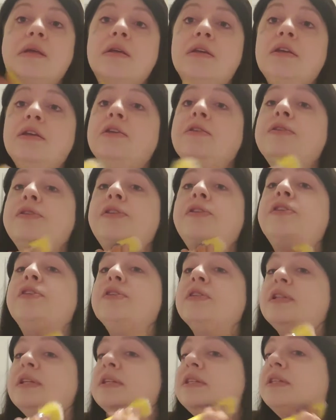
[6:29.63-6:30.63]
Used
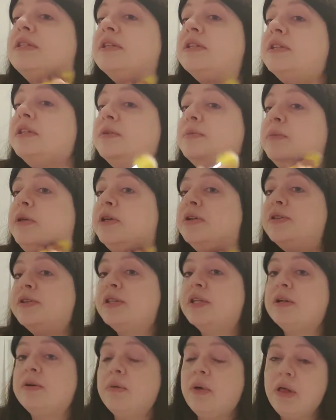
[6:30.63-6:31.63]
to listen to
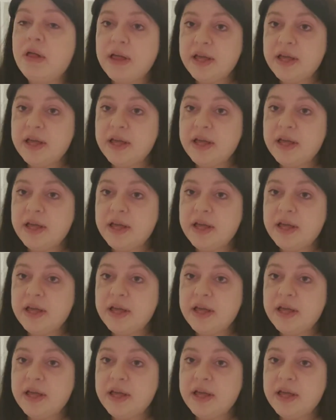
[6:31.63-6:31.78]
music while